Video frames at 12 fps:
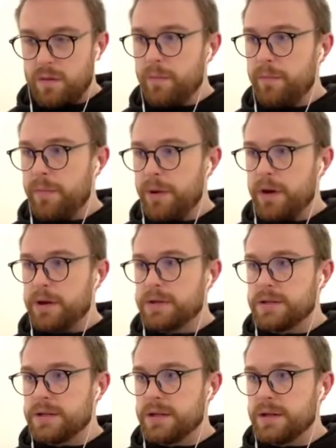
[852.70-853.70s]
But
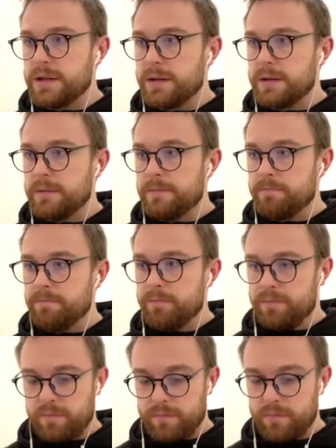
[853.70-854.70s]

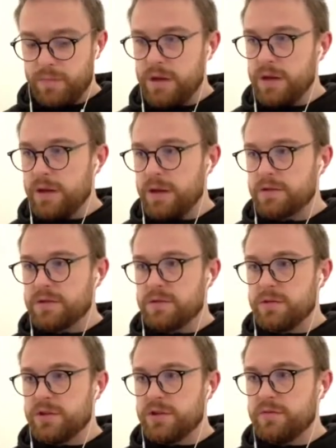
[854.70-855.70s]
yeah, that was
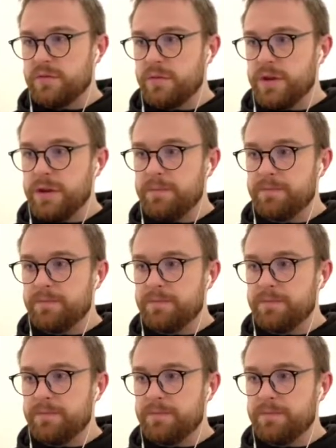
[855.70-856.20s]
no issue for me.